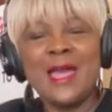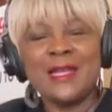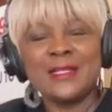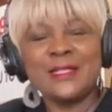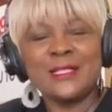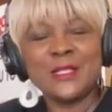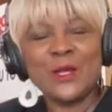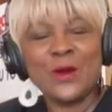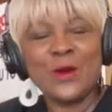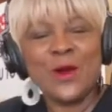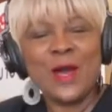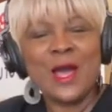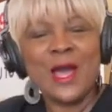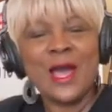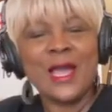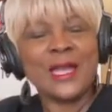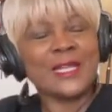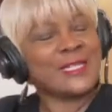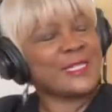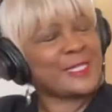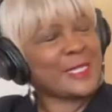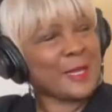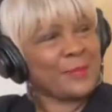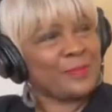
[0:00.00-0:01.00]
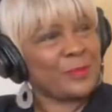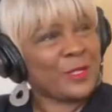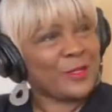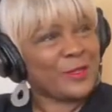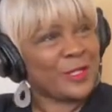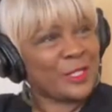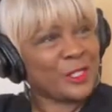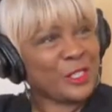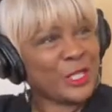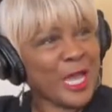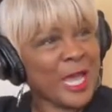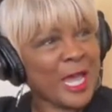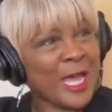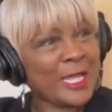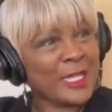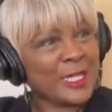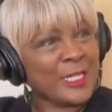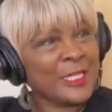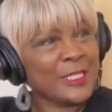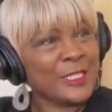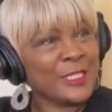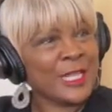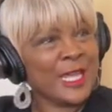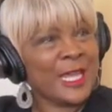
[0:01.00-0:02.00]
And so I accepted the
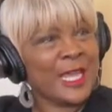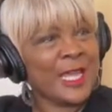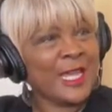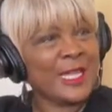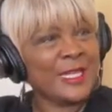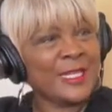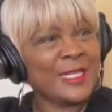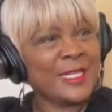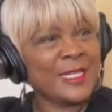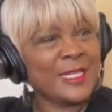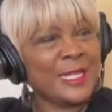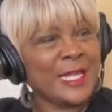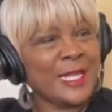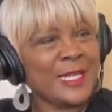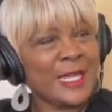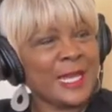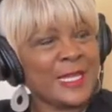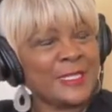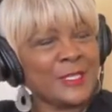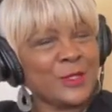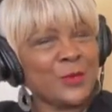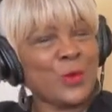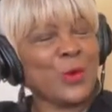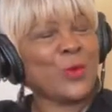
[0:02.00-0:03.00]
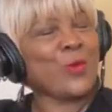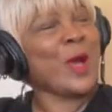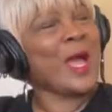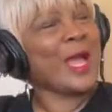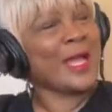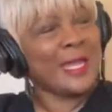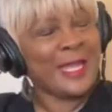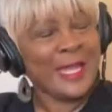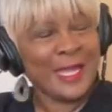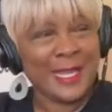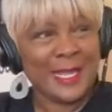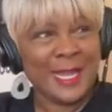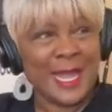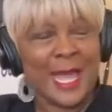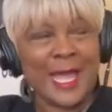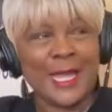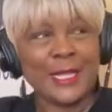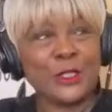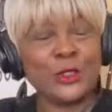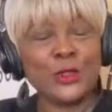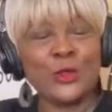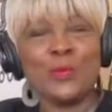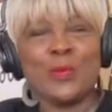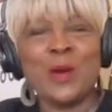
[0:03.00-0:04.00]
challenge, and I said, well, why can't
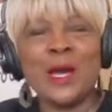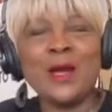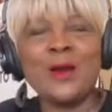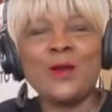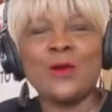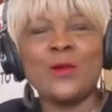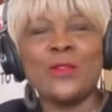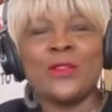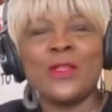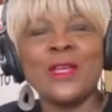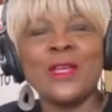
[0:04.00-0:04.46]
I do both?